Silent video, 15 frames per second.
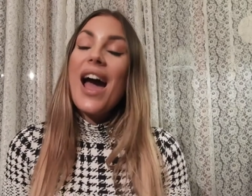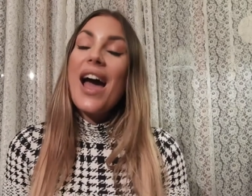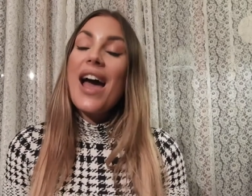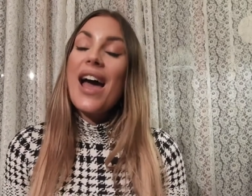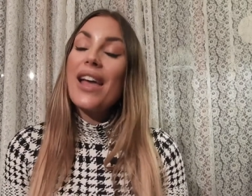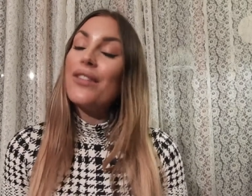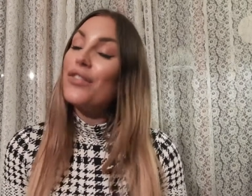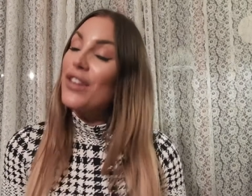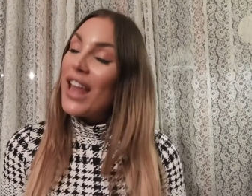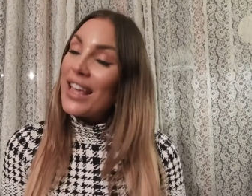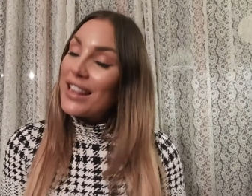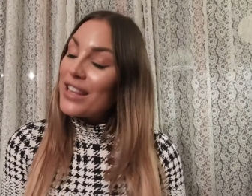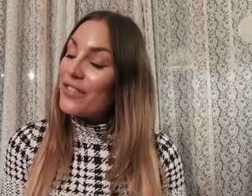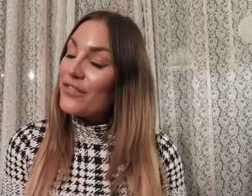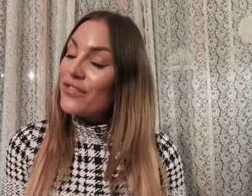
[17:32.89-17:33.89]
uh, if you
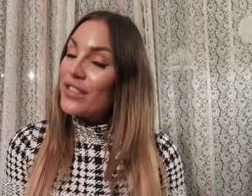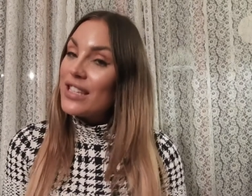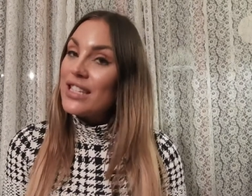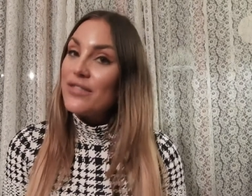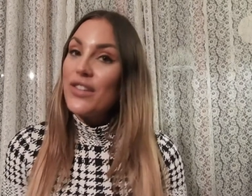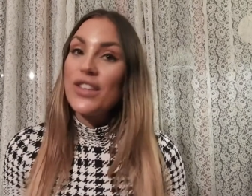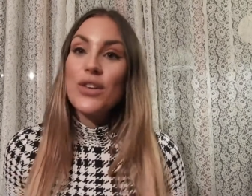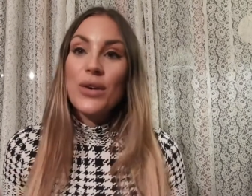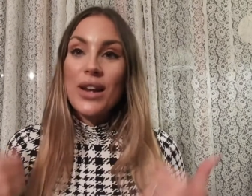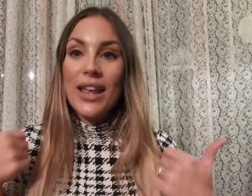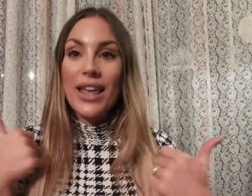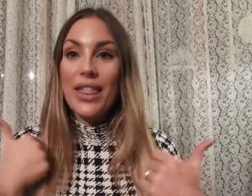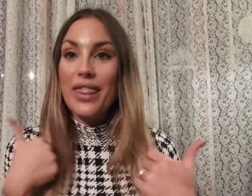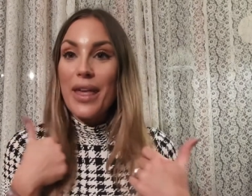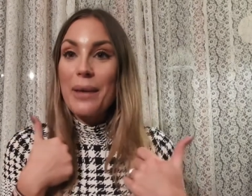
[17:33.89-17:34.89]
liked this video
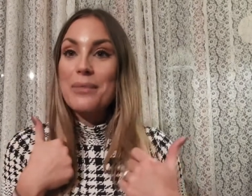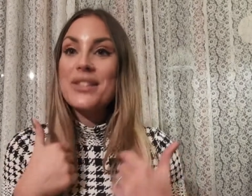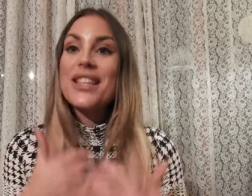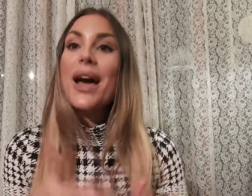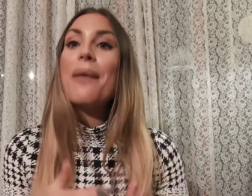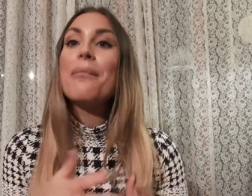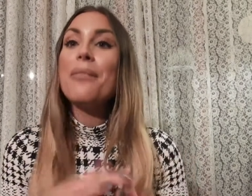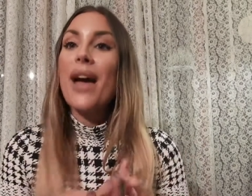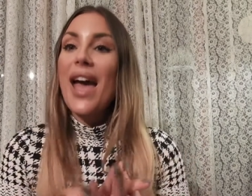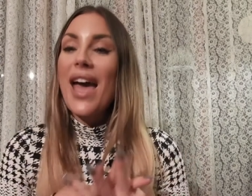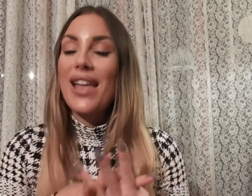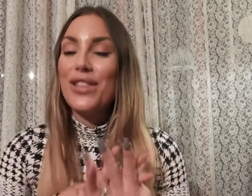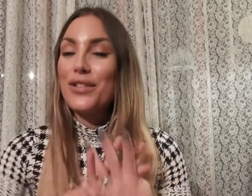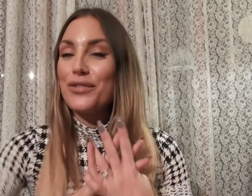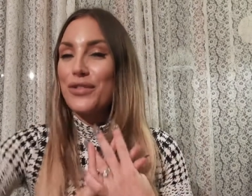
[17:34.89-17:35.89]
click a thumbs up
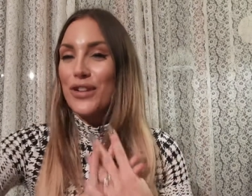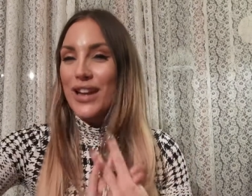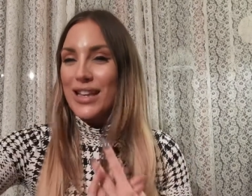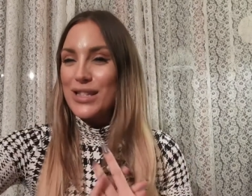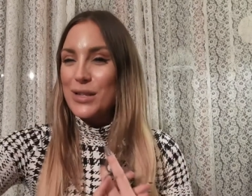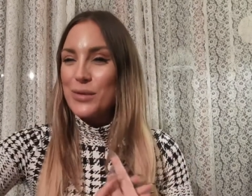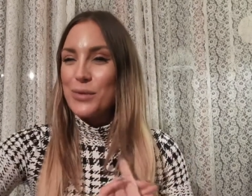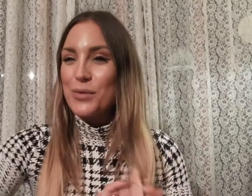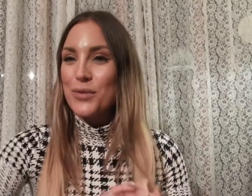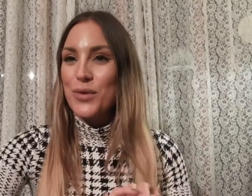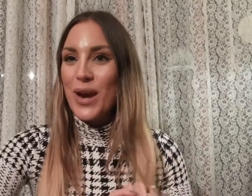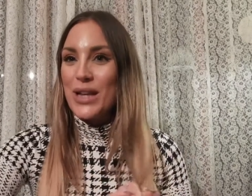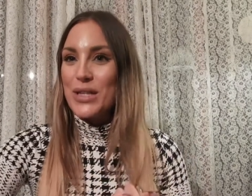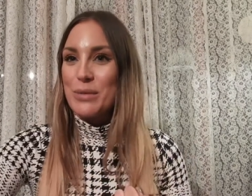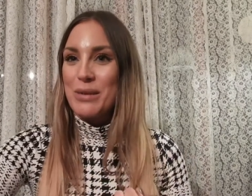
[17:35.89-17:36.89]
and don't forget to
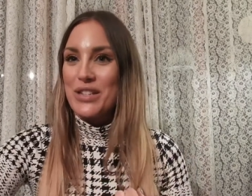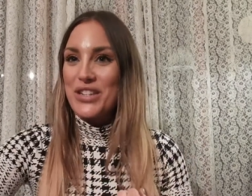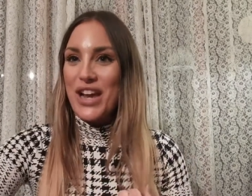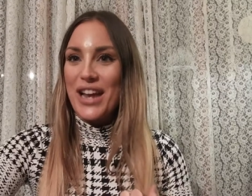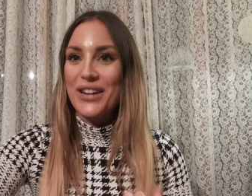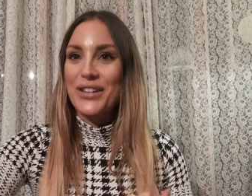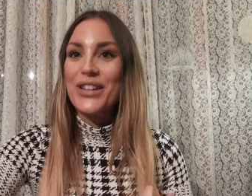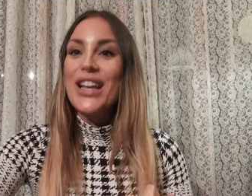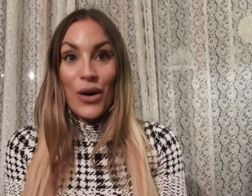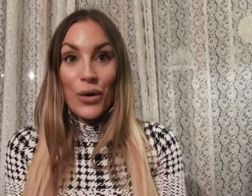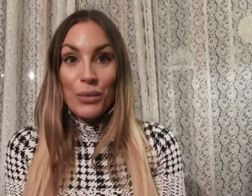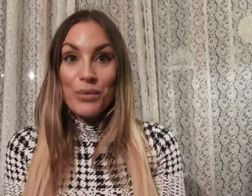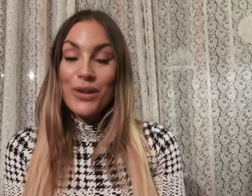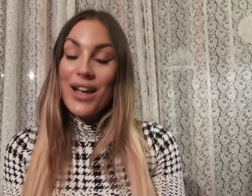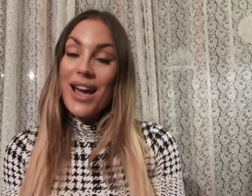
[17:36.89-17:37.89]
subscribe to my channel I
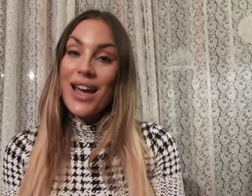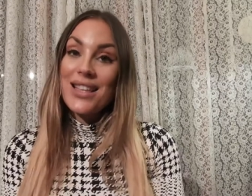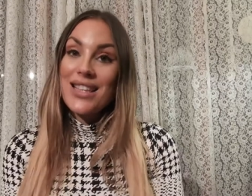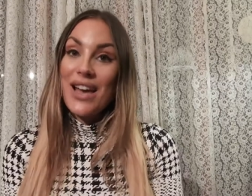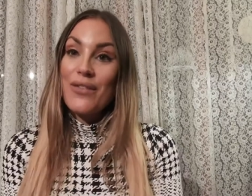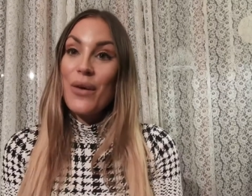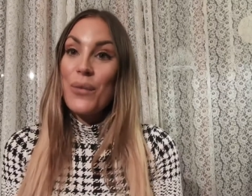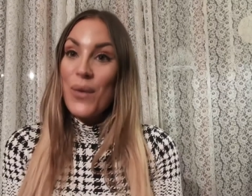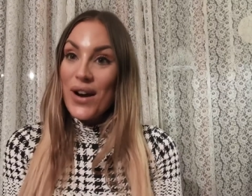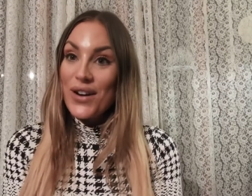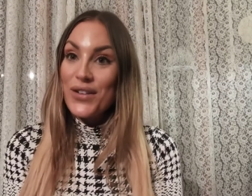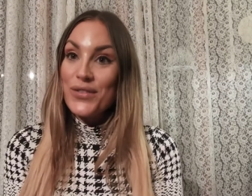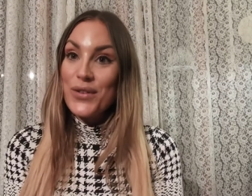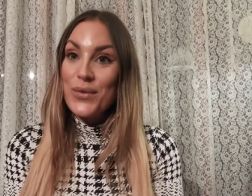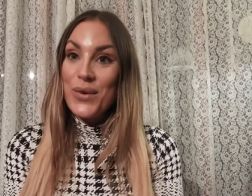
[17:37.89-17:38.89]
hope you guys have a
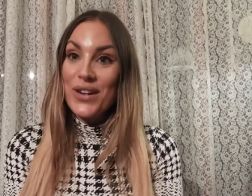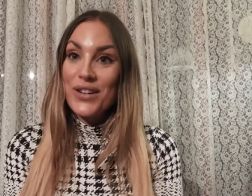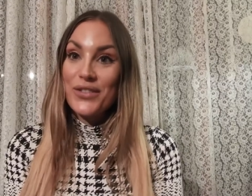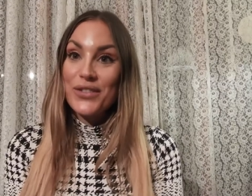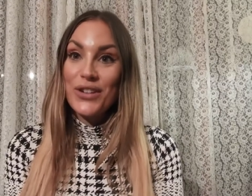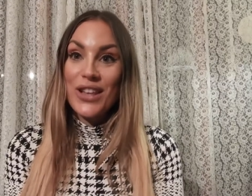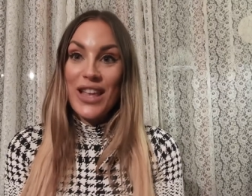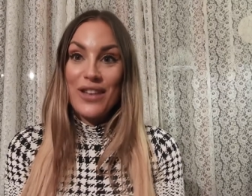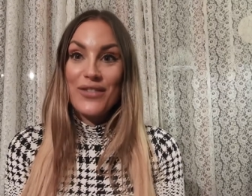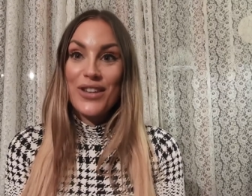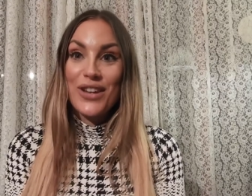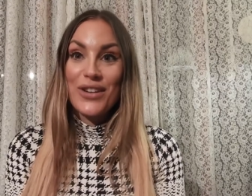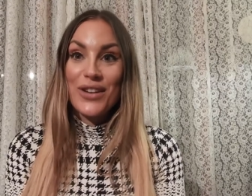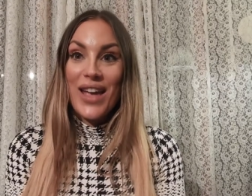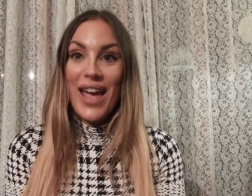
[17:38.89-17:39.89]
wonderful wonderful
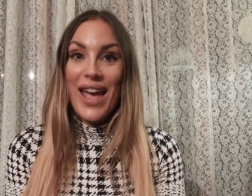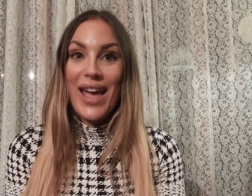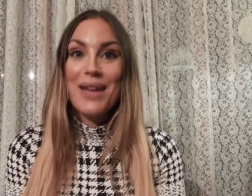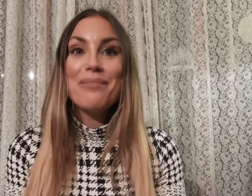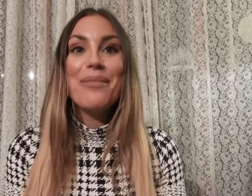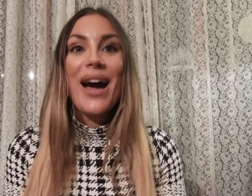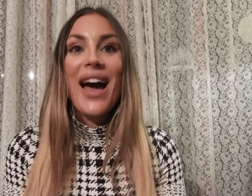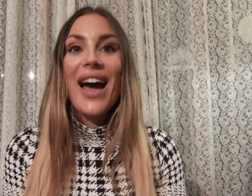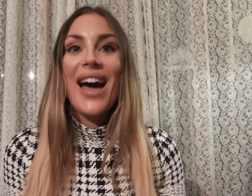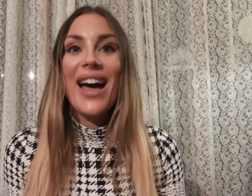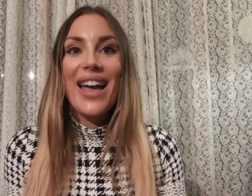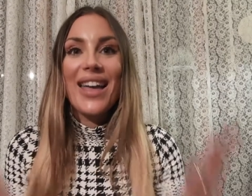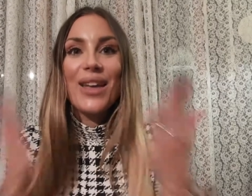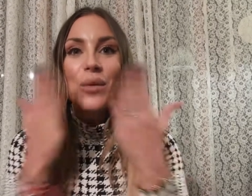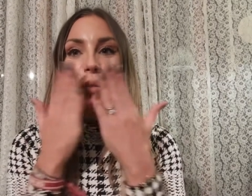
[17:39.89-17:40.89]
evening okay
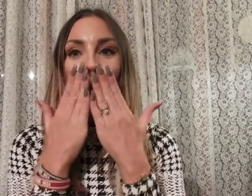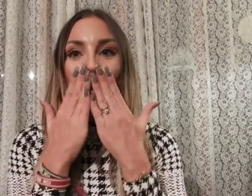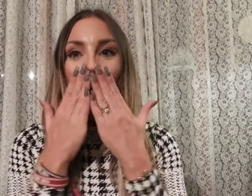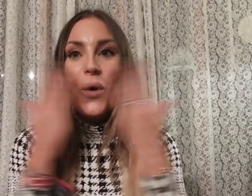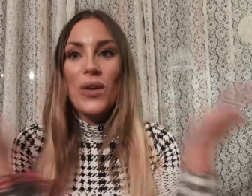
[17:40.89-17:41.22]
bye